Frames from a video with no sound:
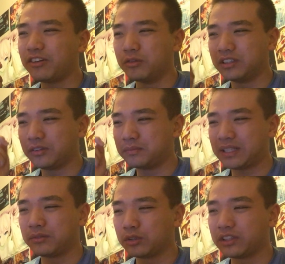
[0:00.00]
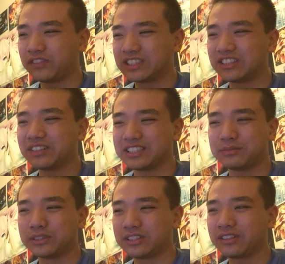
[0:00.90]
there will make no difference though,
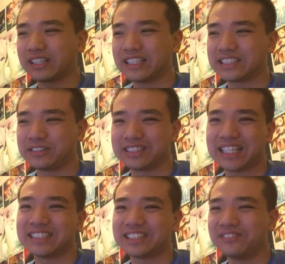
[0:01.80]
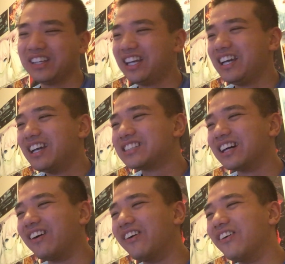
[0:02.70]
because Berserker can still sense him.
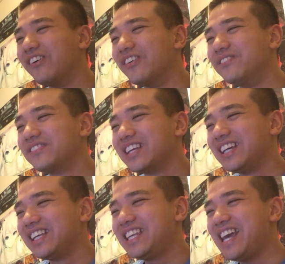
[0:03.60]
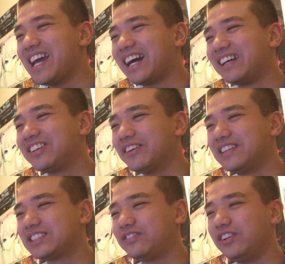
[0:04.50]
So yeah, he could
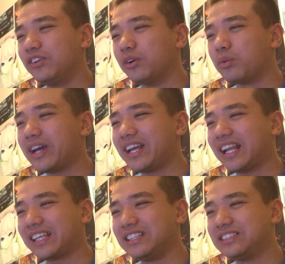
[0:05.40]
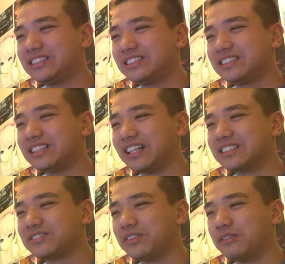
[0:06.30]
have just flew away like he
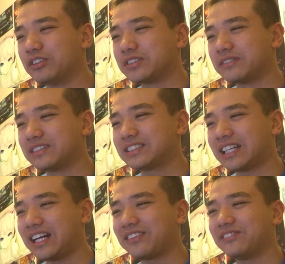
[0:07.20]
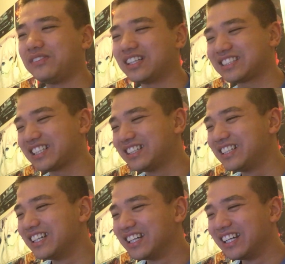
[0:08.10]
does for most of this time, but
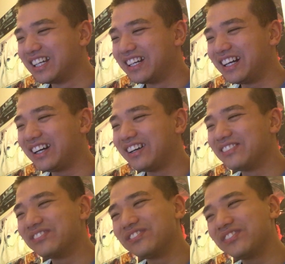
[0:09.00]
oh